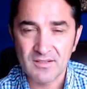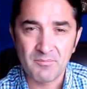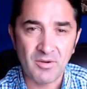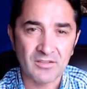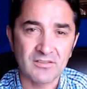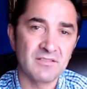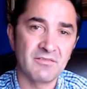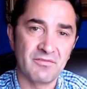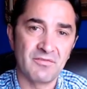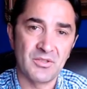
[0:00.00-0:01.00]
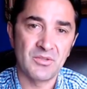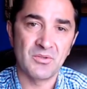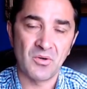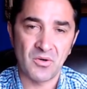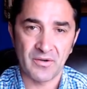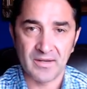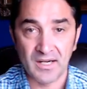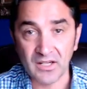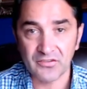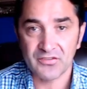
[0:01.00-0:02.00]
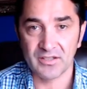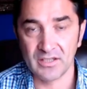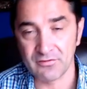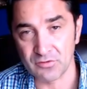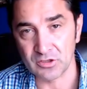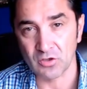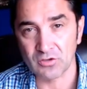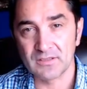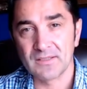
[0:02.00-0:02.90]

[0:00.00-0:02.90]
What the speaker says: positive view on us if we don't